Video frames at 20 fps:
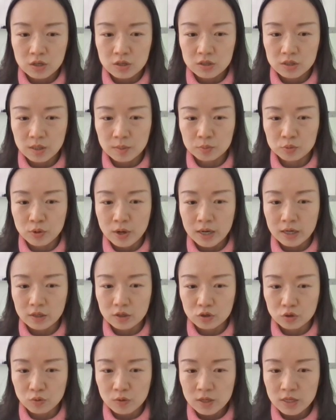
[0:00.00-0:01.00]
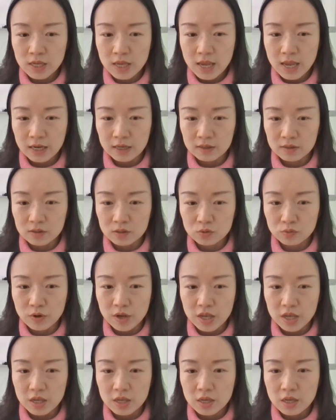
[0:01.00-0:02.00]
subtract 20
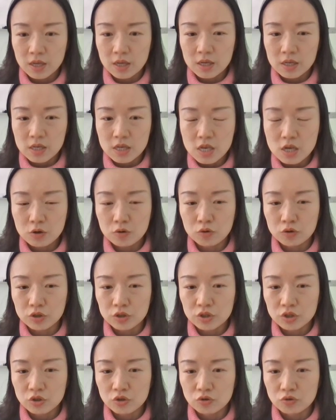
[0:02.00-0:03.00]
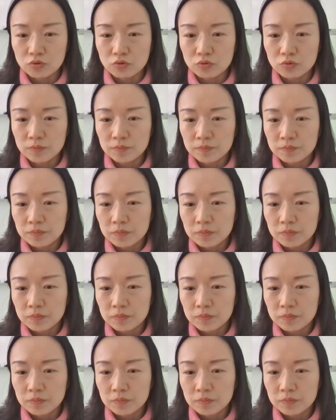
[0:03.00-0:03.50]
x3 equals to